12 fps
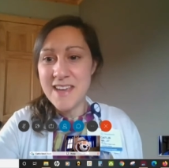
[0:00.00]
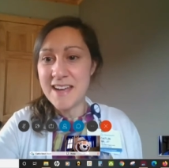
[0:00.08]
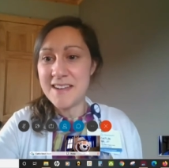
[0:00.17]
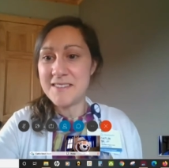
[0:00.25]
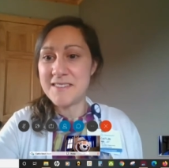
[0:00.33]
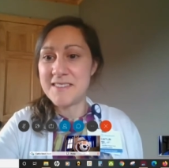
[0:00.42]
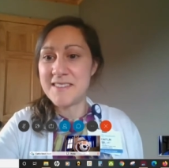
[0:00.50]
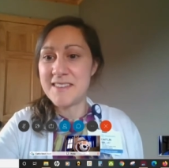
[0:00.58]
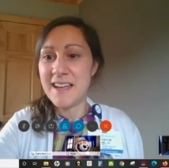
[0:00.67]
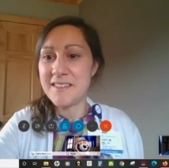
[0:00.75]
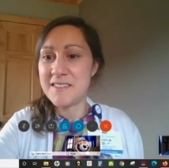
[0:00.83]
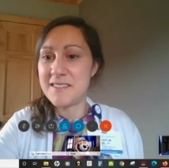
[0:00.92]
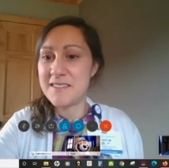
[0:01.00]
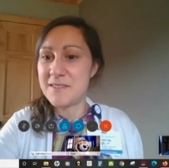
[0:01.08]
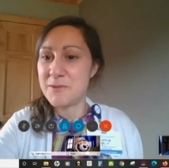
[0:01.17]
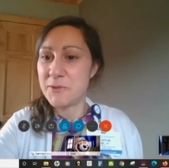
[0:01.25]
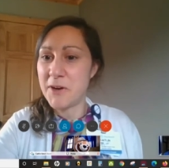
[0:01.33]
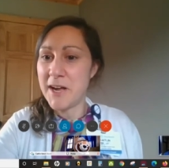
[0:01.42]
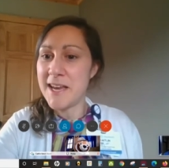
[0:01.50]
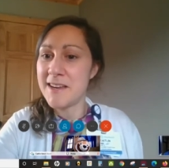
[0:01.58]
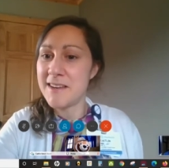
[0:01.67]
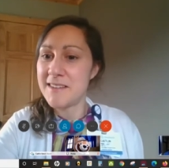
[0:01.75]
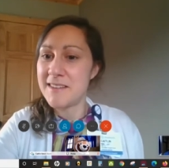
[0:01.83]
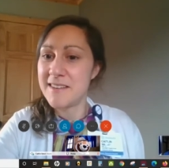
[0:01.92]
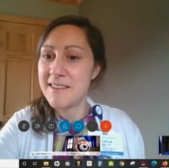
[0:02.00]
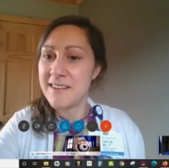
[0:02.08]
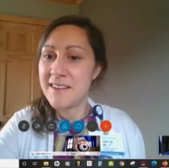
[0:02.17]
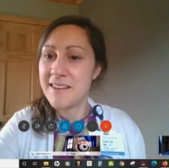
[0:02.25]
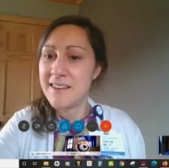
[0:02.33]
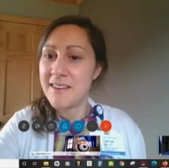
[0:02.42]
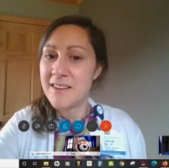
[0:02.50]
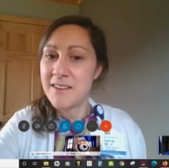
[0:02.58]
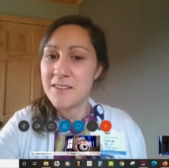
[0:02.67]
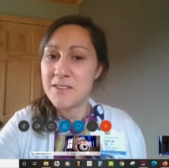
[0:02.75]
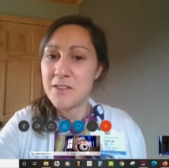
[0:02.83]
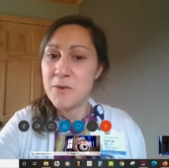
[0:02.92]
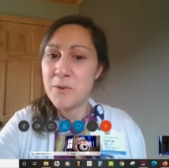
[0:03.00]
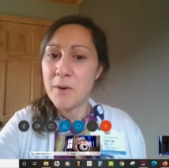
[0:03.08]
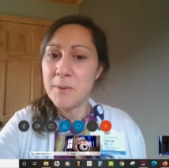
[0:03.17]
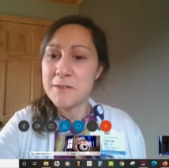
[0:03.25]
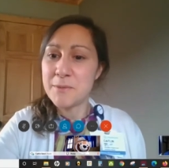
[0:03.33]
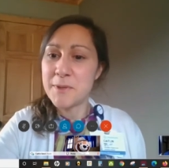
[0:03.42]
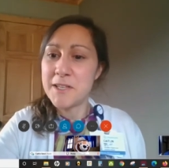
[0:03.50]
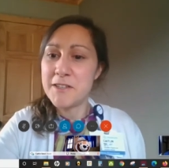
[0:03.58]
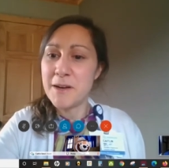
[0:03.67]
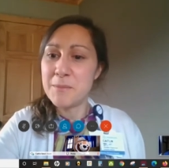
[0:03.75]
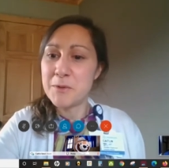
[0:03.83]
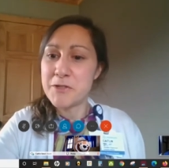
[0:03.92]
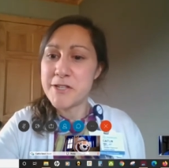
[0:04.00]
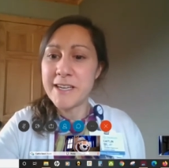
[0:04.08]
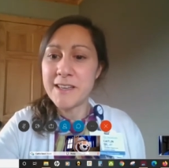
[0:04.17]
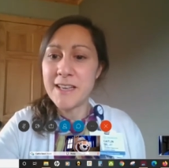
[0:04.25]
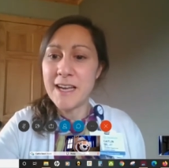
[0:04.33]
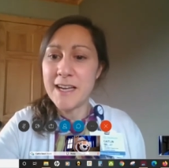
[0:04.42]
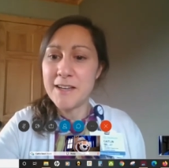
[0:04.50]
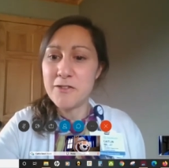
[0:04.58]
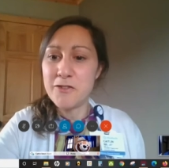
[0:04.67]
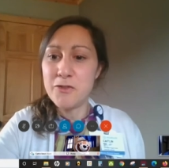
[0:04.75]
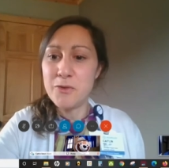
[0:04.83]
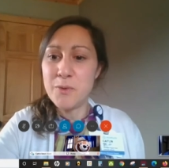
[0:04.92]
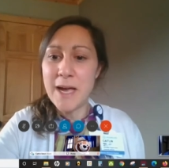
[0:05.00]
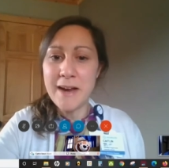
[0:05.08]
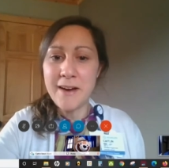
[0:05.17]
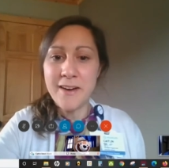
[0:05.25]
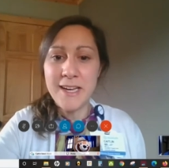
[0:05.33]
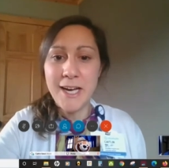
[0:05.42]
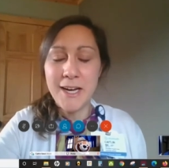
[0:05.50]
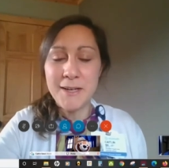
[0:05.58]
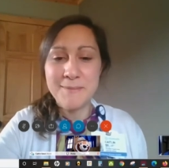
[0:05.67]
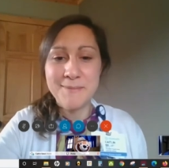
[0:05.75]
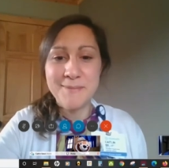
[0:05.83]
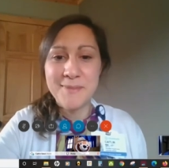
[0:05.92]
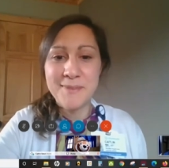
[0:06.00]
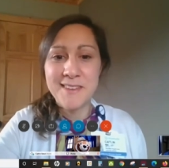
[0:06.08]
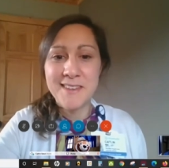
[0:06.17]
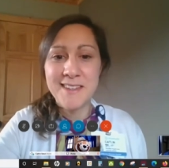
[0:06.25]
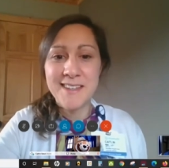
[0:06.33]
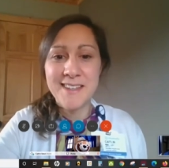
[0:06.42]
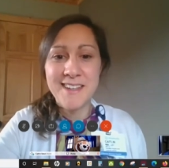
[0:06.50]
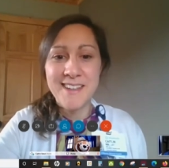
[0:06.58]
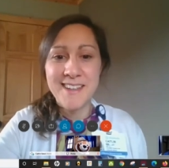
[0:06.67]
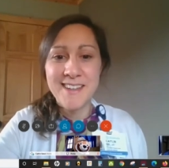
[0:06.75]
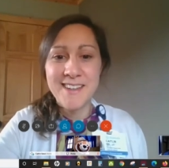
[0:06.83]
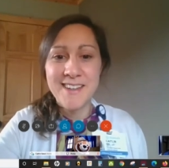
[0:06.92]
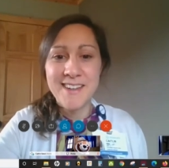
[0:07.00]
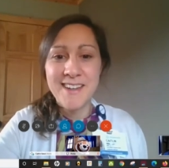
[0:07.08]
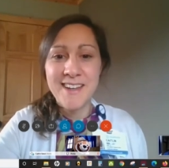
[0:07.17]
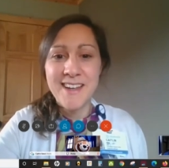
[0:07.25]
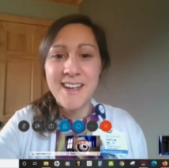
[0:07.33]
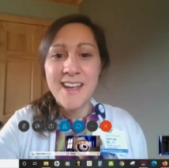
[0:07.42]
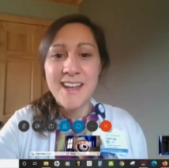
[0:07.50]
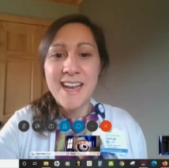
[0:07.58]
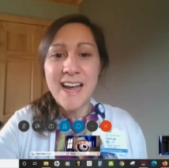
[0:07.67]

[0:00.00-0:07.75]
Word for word: Yes, that's right. Mm. So you always want to double check that too area. Okay.